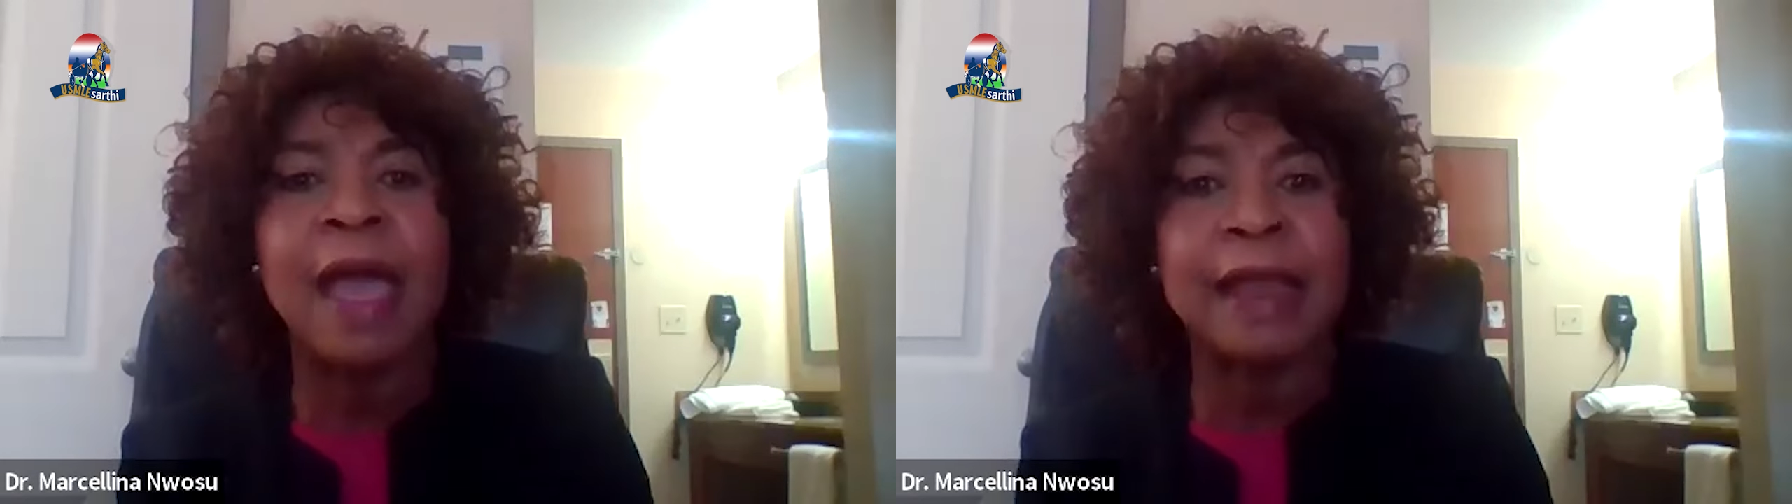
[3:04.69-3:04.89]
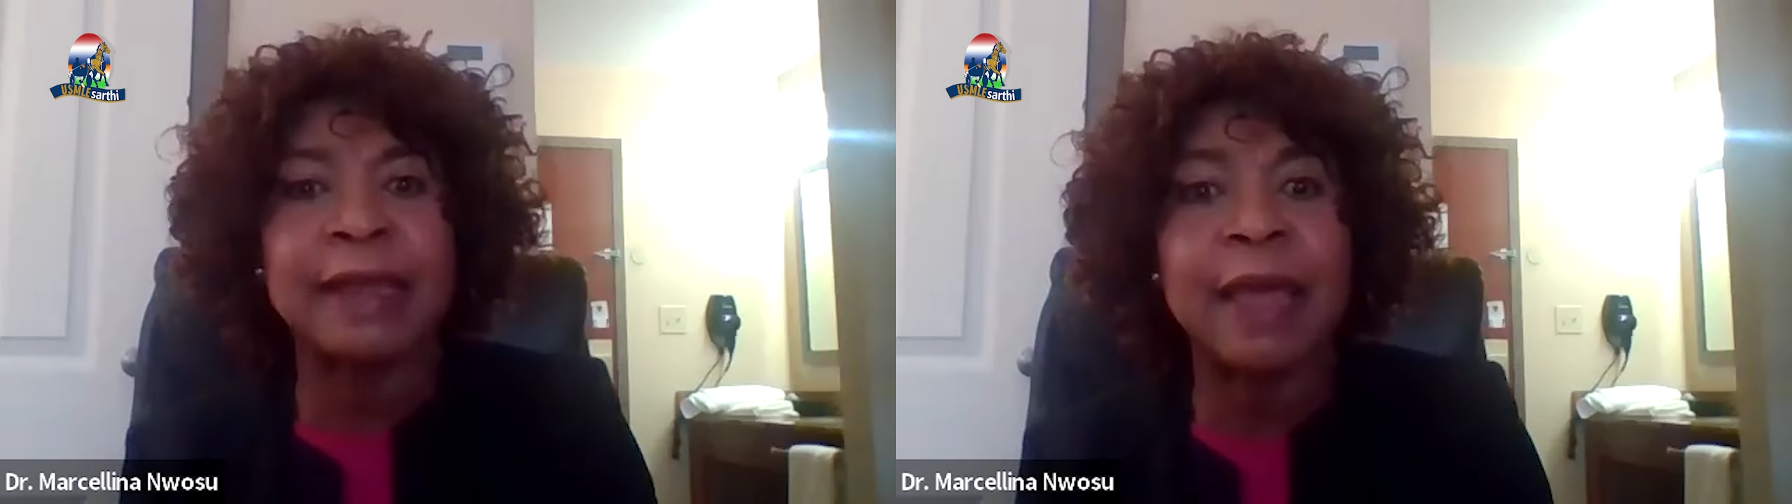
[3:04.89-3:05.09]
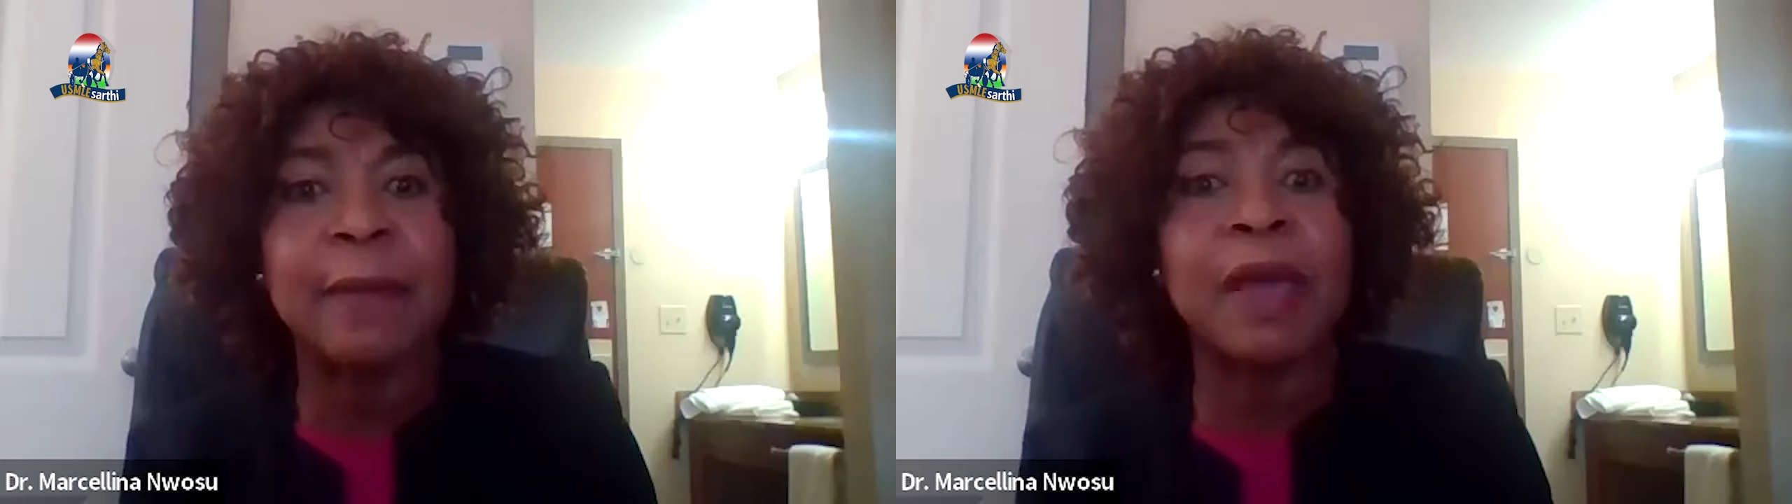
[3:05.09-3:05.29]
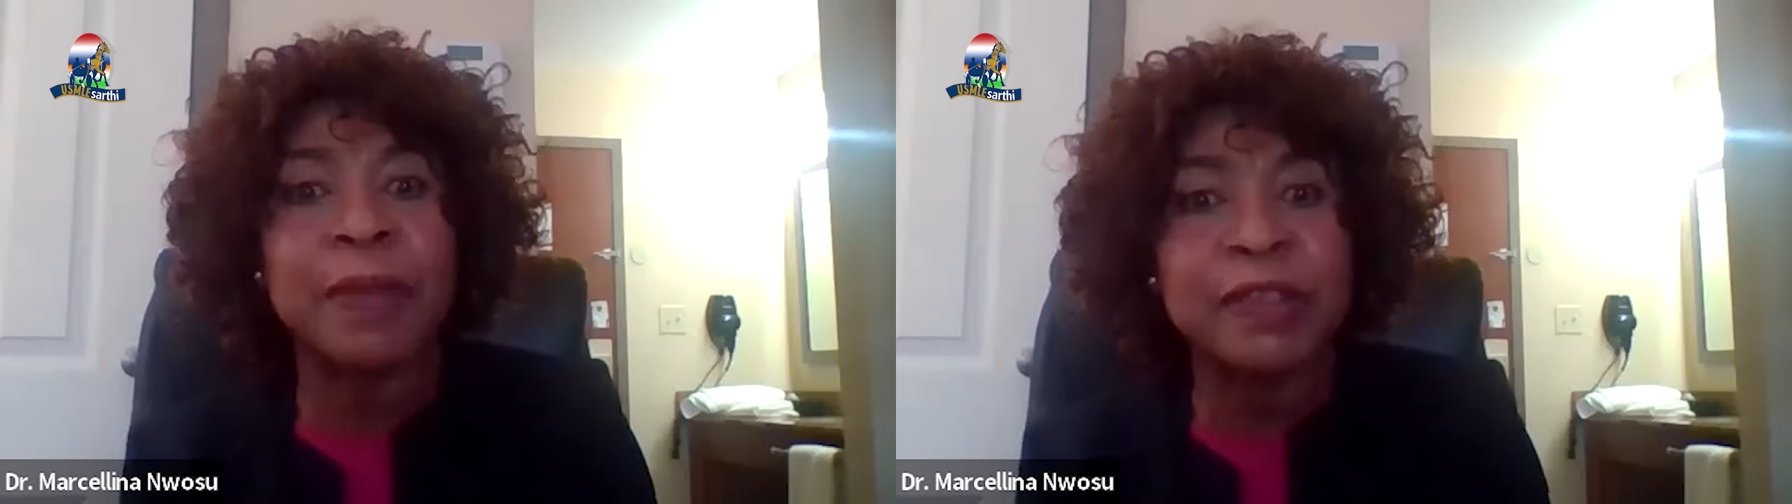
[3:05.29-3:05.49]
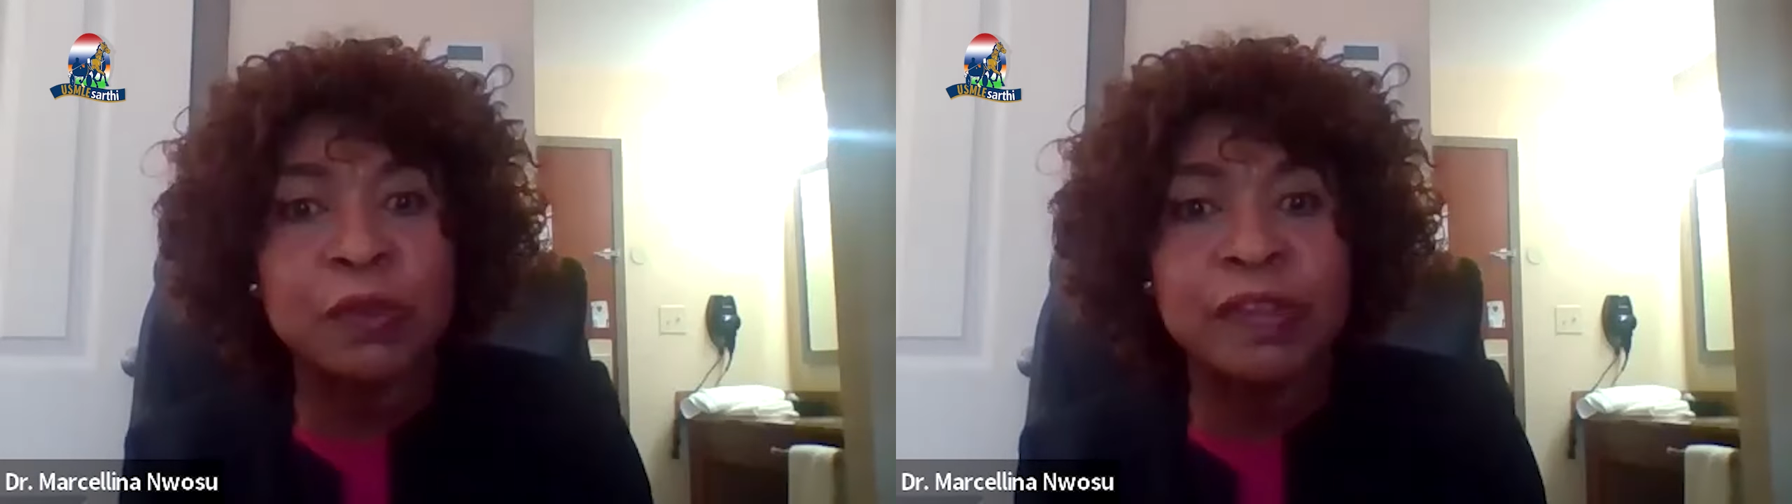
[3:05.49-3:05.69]
And then my
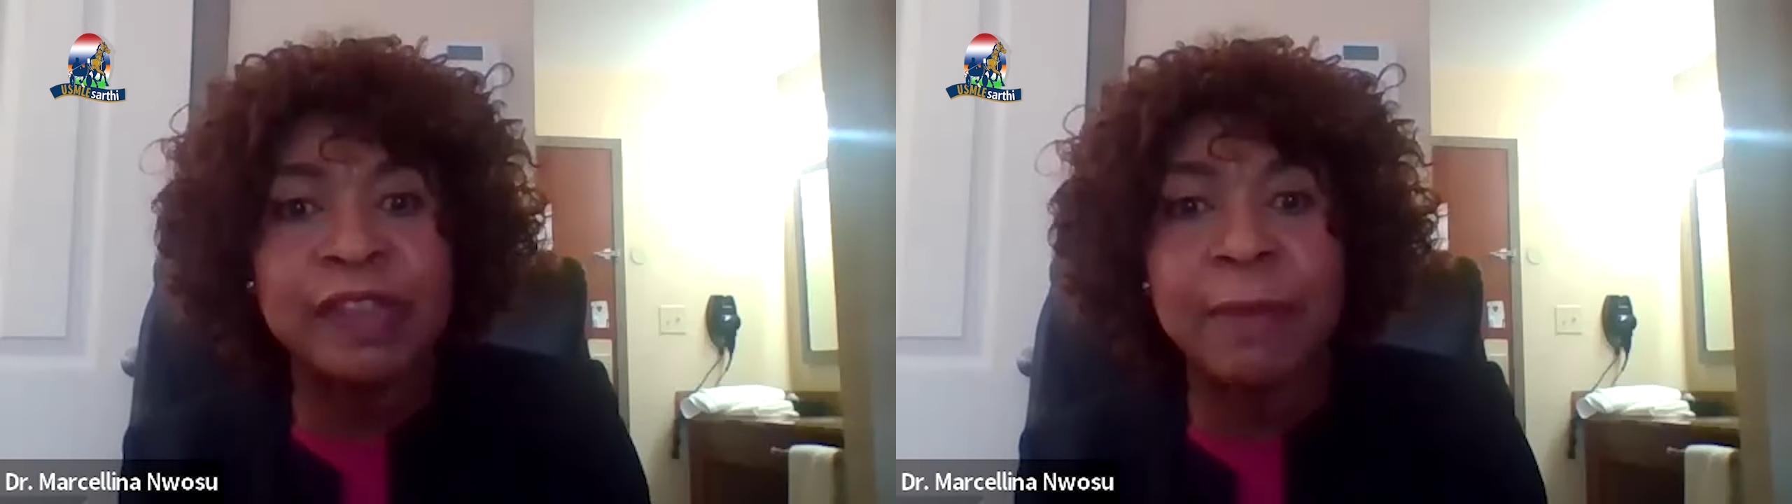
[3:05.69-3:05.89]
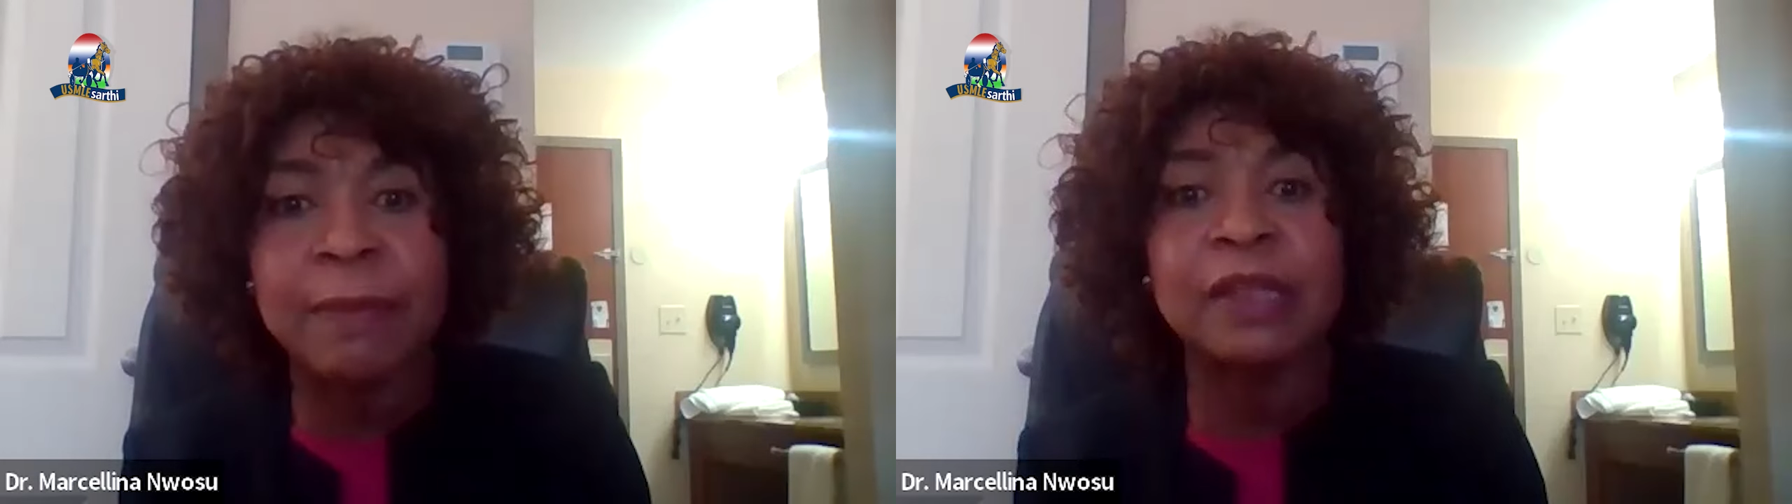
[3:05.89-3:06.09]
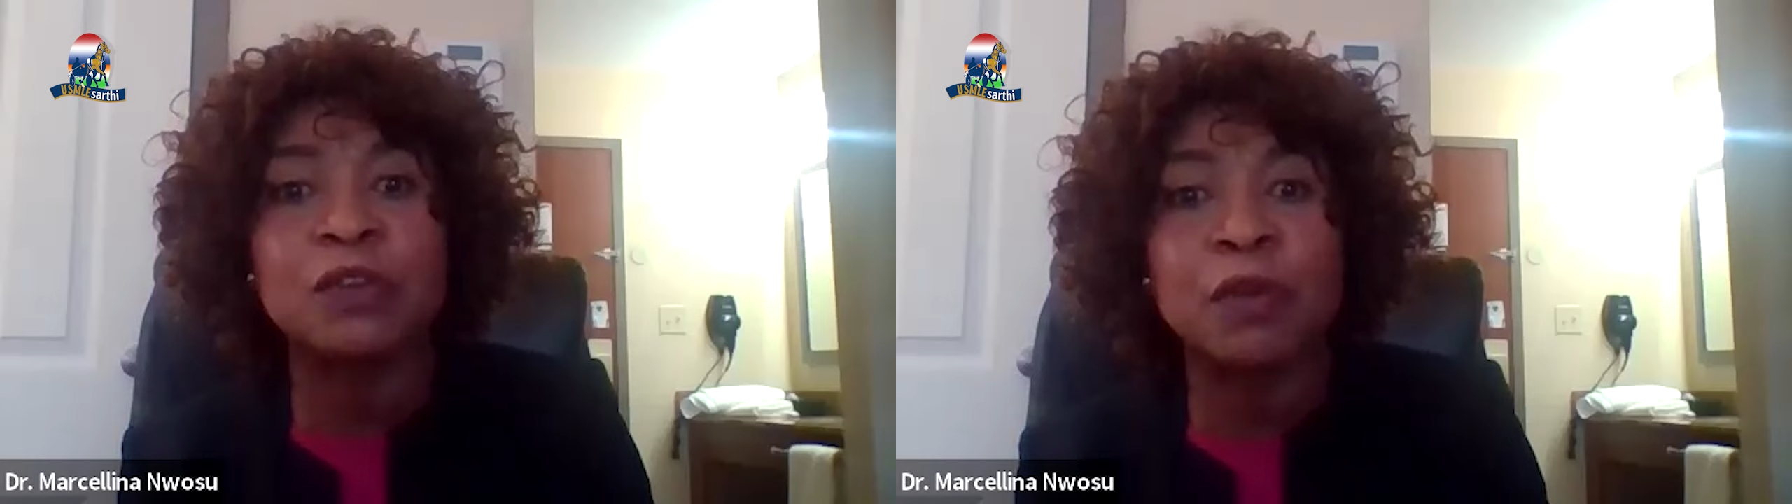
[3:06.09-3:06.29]
personal statement